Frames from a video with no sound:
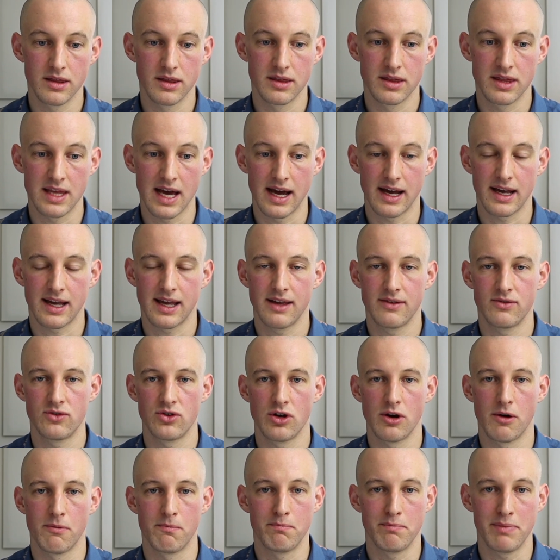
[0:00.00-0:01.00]
That gives
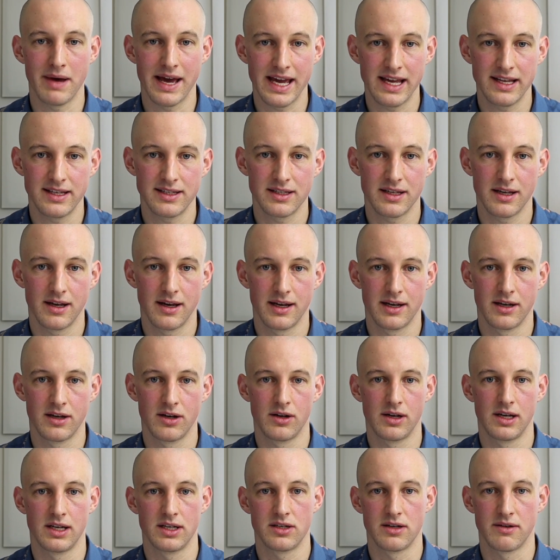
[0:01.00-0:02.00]
you a baseline
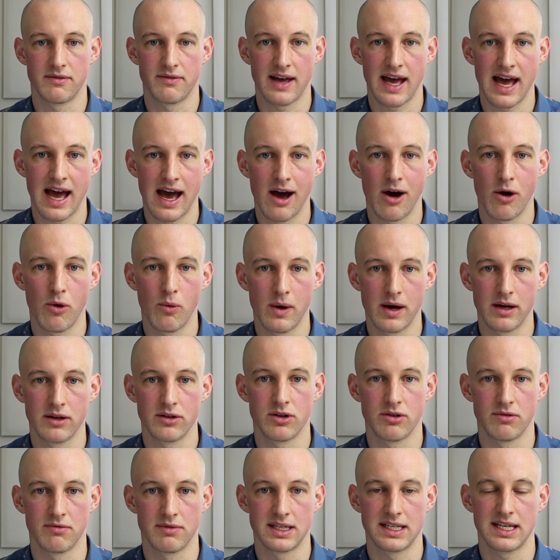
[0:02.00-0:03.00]
knowledge of how well
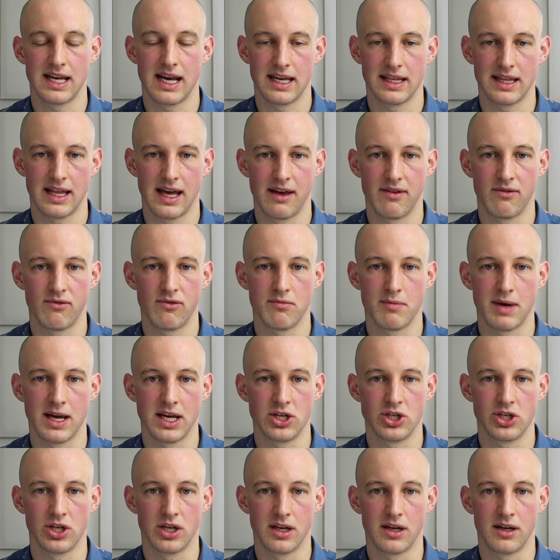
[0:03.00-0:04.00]
you retain that
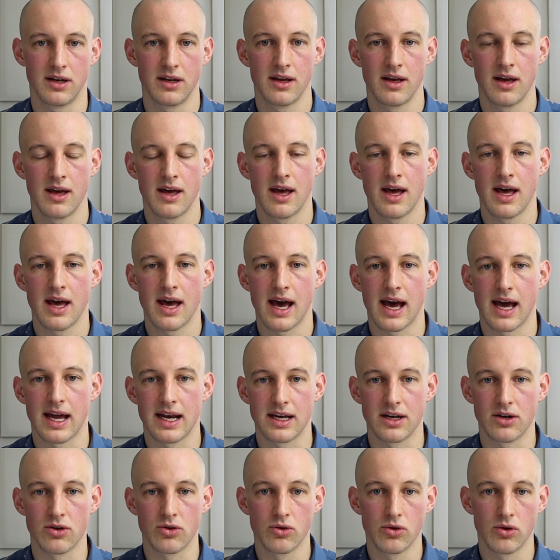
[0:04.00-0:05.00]
information, and
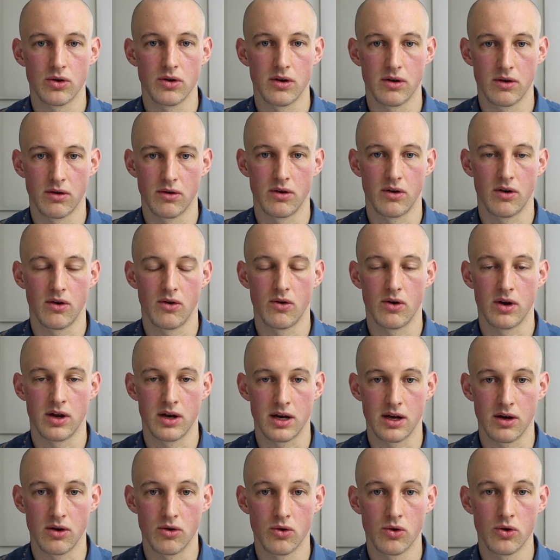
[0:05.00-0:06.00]
it
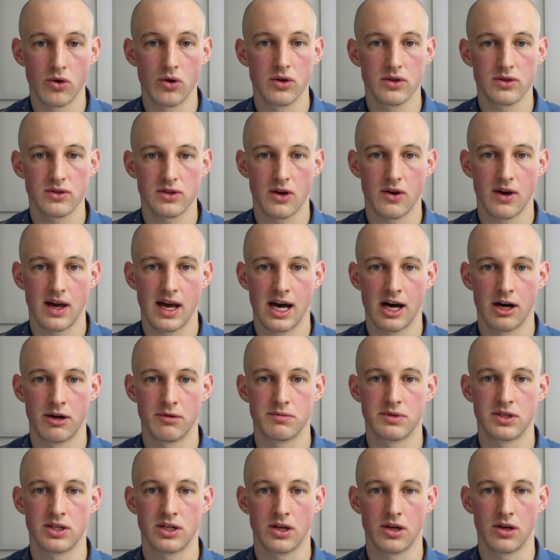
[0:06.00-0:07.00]
also
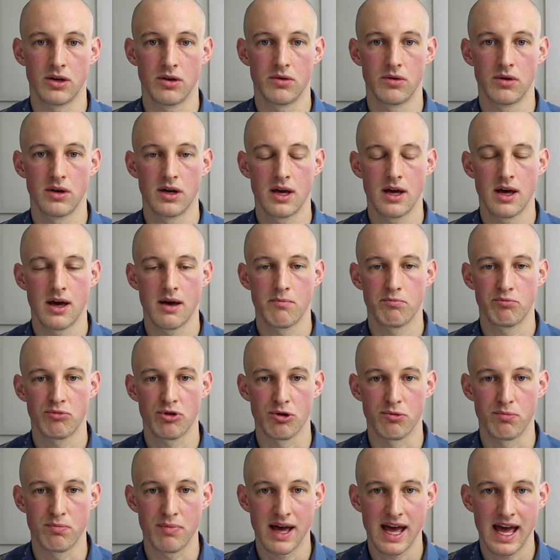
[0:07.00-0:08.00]
helps you
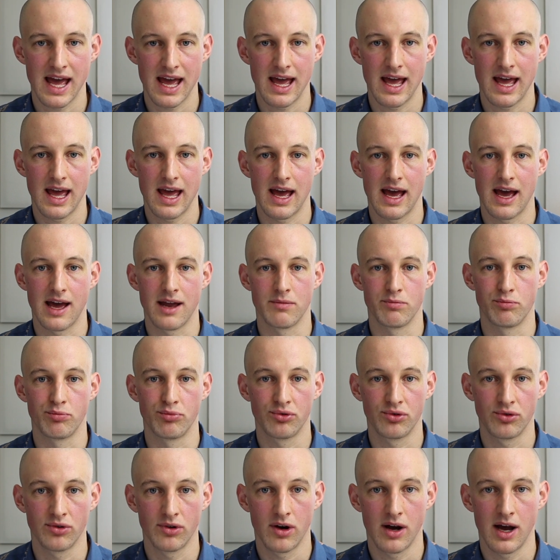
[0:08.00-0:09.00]
prepare and
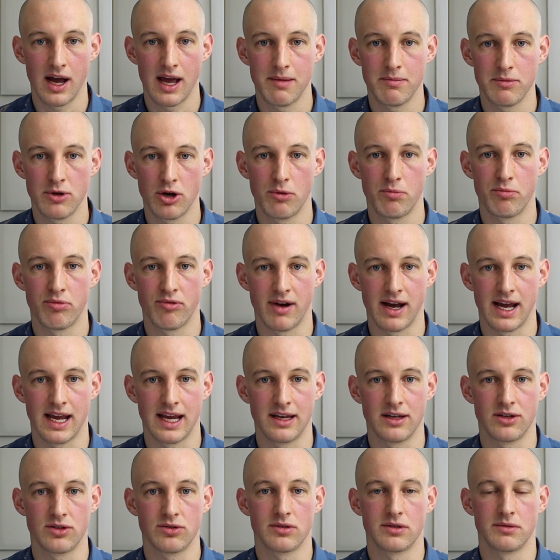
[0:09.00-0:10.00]
prime your
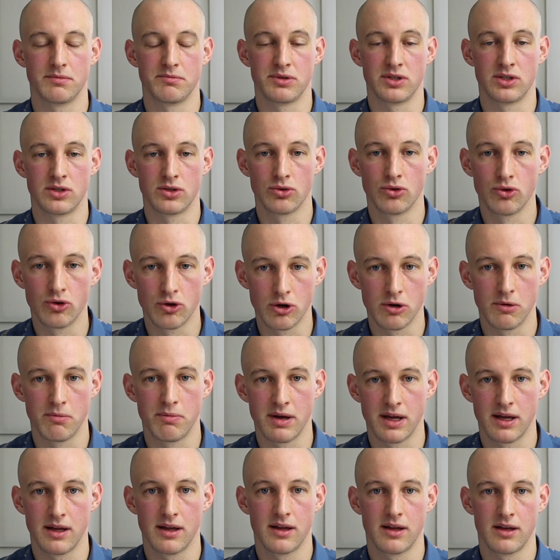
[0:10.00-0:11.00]
brain to absorb
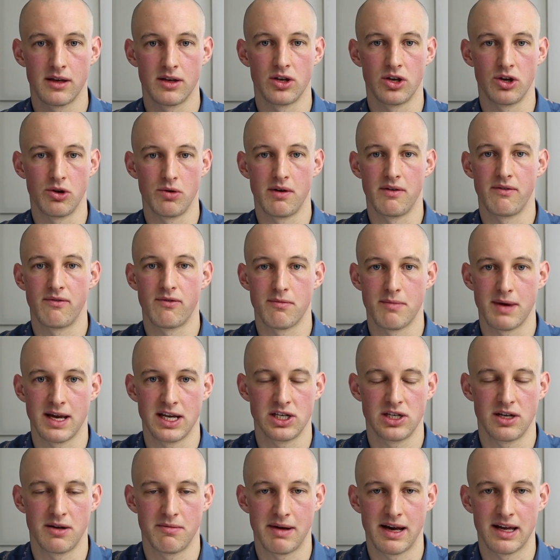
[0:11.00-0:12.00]
new
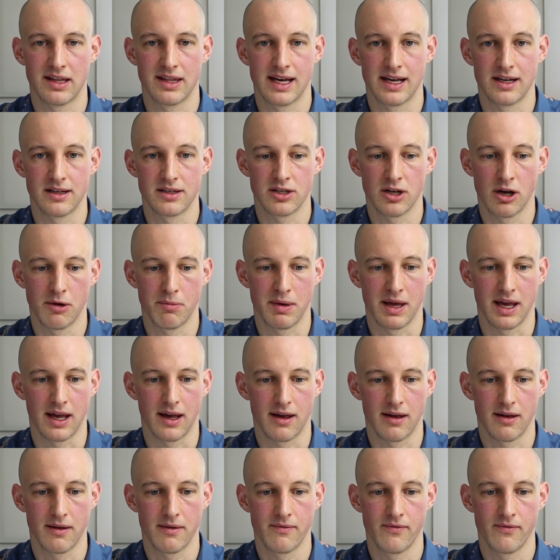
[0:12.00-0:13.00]
information about that topic.